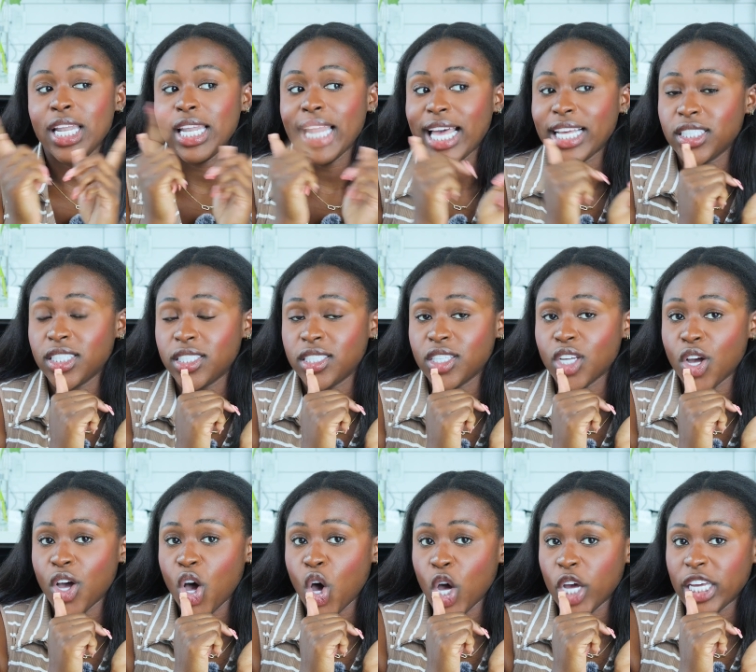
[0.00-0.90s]
last
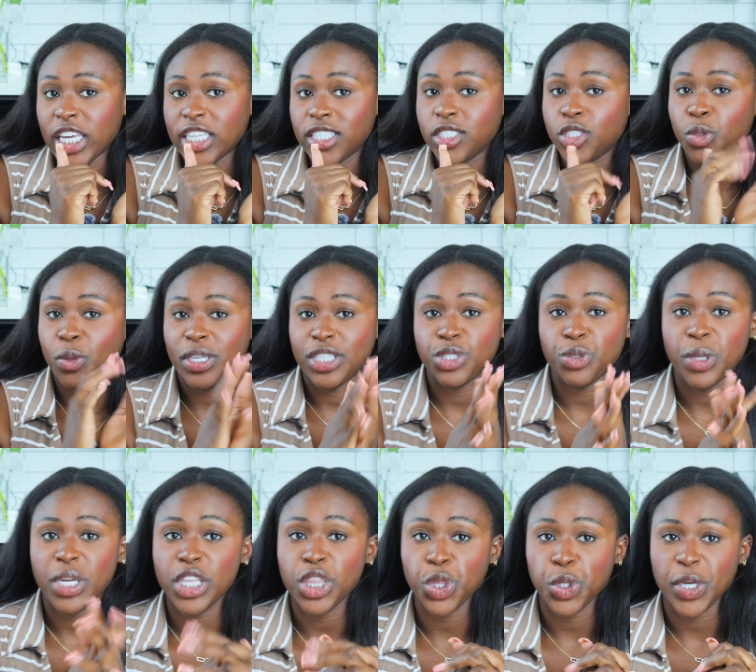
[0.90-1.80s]
August
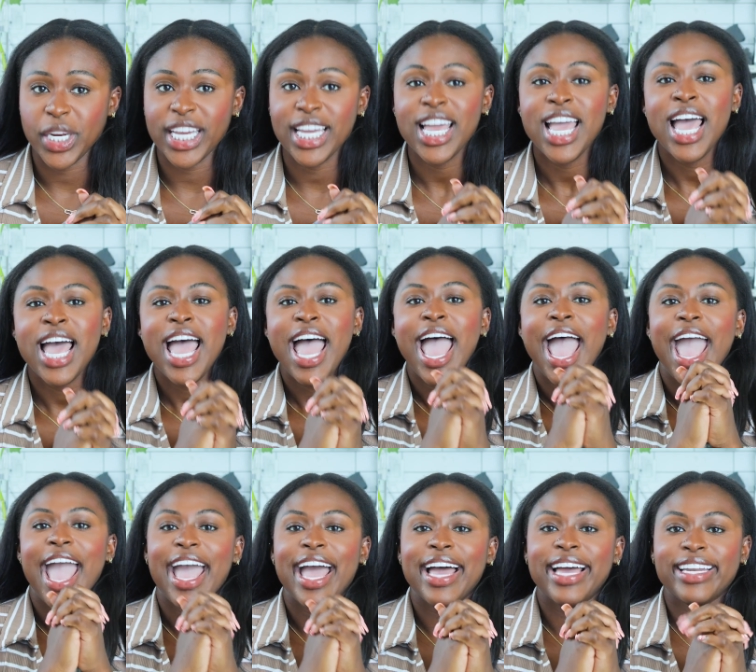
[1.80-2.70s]
2023
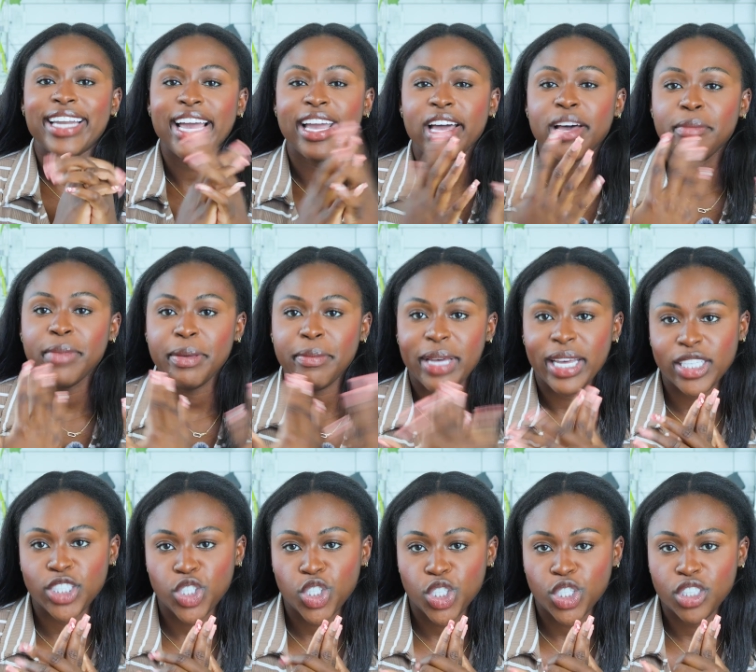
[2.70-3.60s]
and I got my
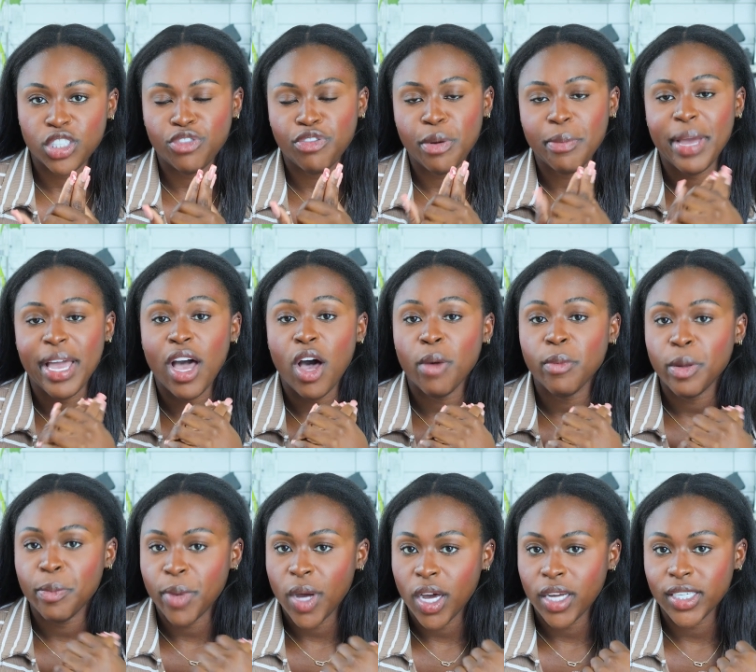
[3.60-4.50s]
master's from my
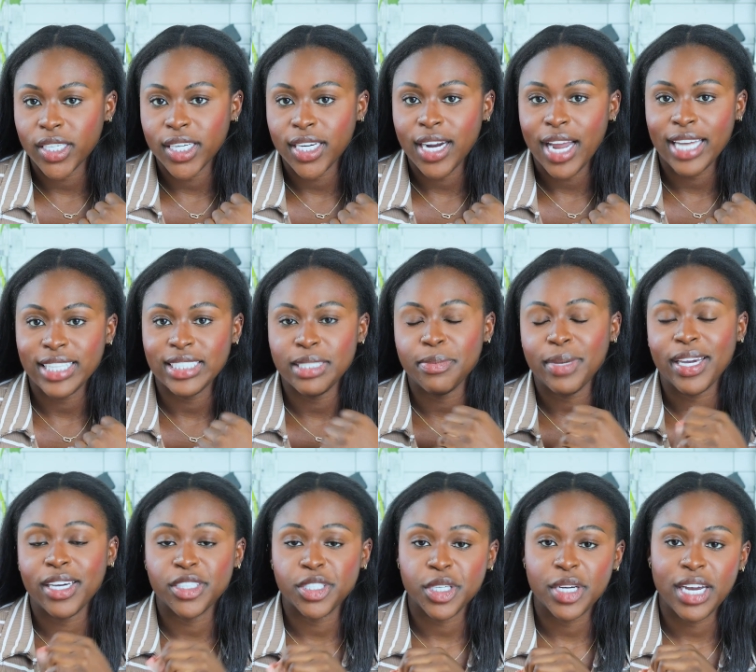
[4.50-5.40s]
alma mater. I did
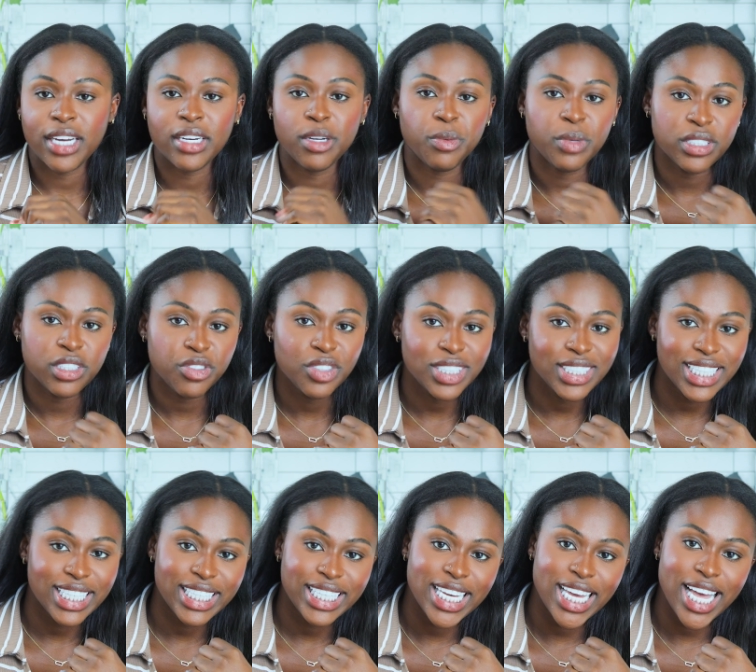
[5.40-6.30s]
my undergrad at West
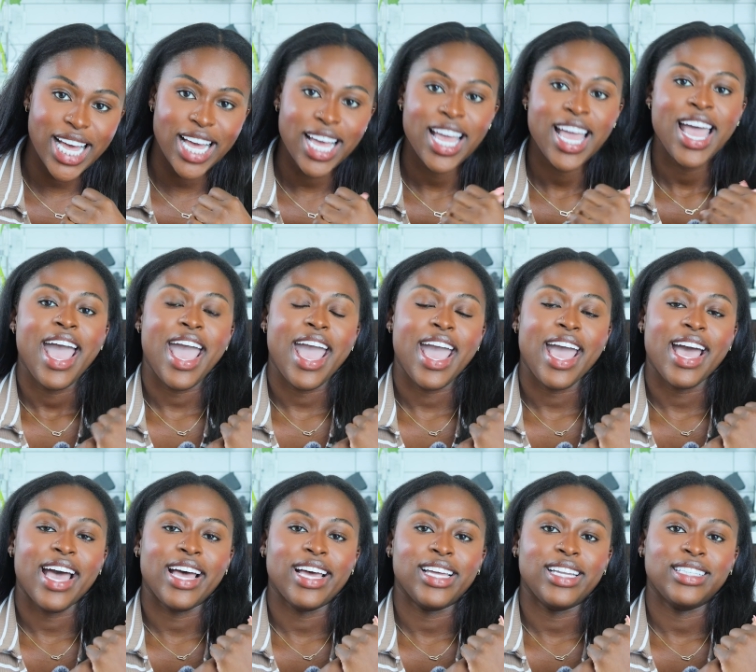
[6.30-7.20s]
Virginia
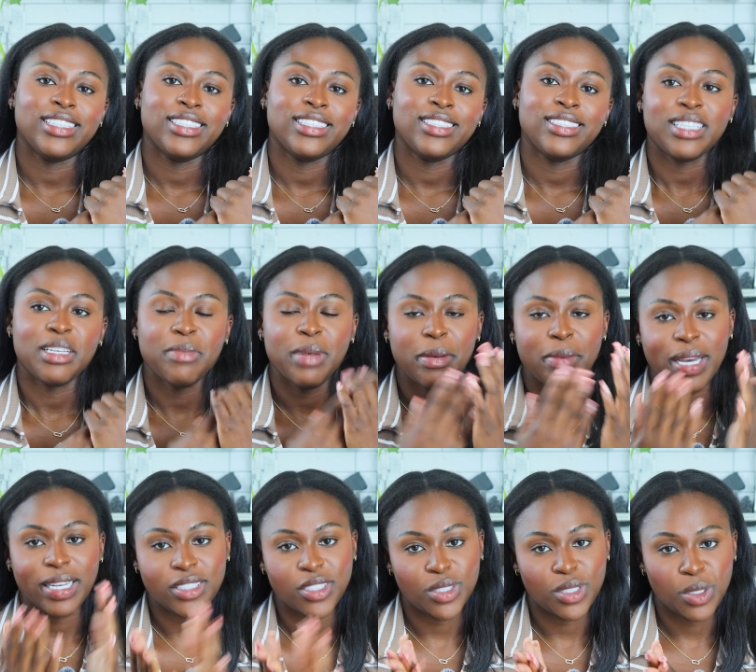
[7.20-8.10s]
and did my
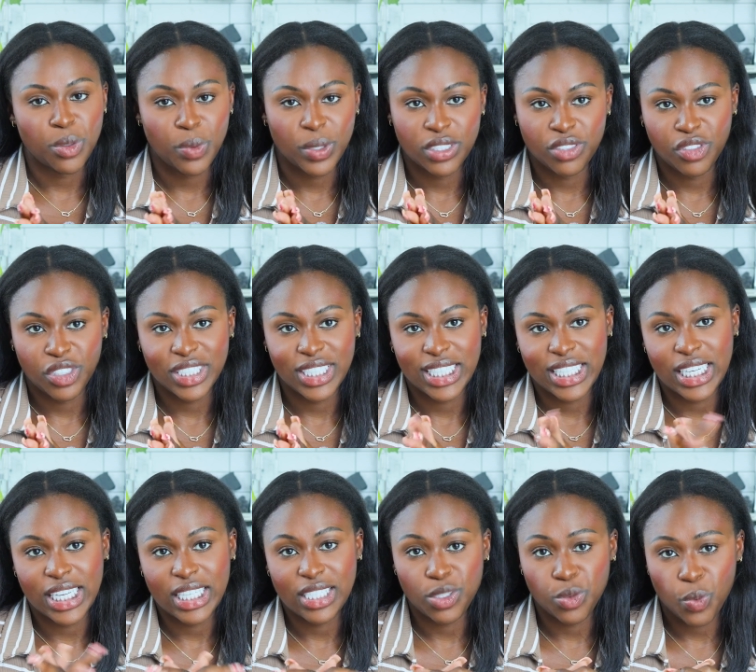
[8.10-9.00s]
master's at West
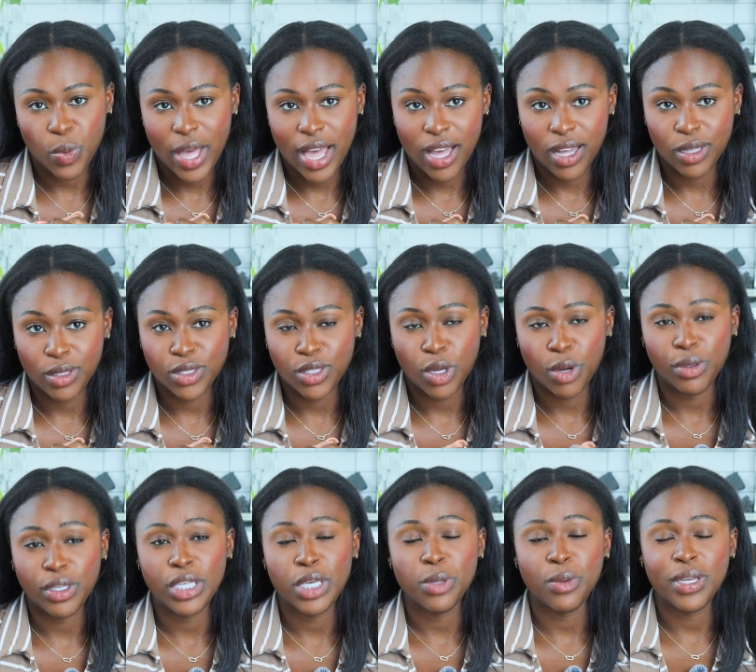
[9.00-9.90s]
Virginia as well.
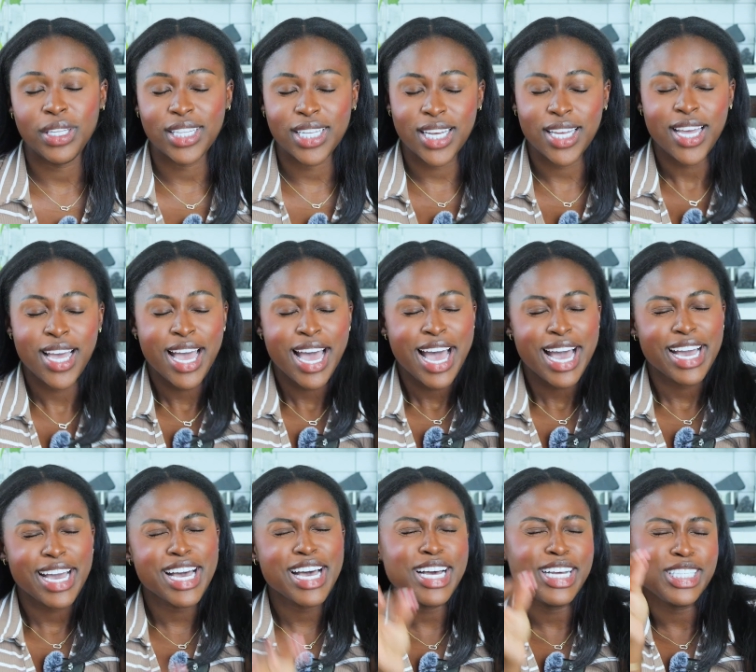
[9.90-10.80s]
So cue in the
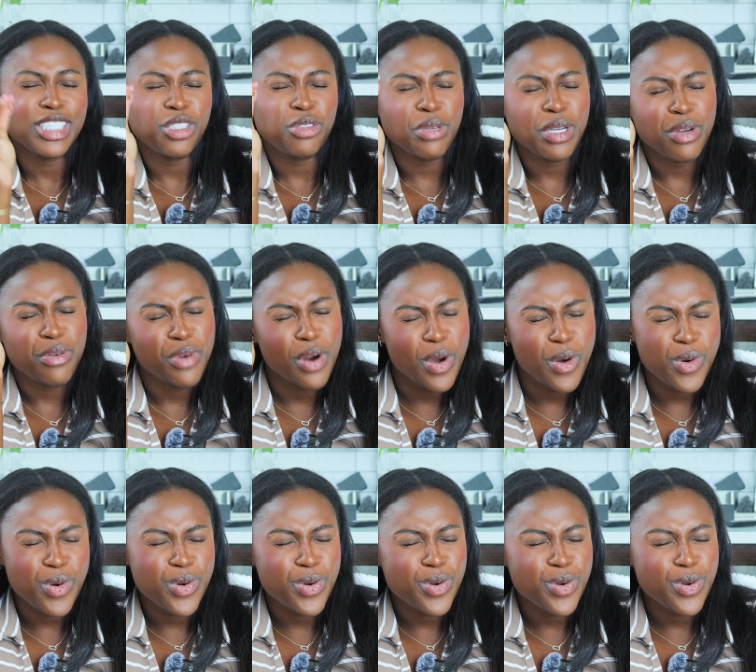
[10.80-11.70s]
country
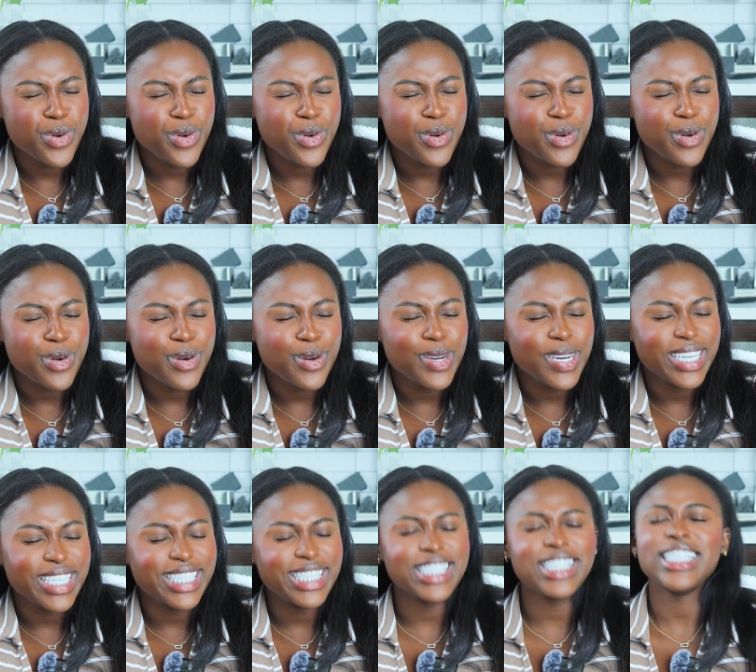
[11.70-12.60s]

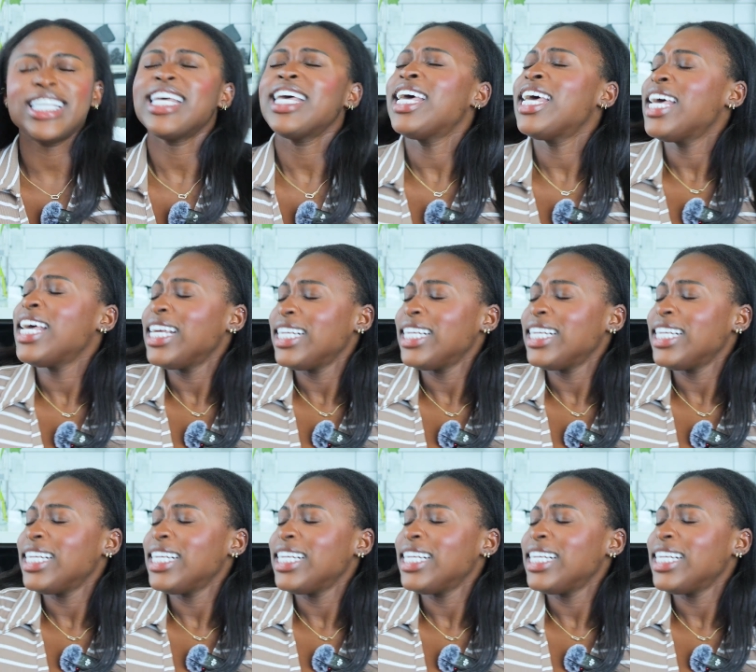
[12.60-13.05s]
roads.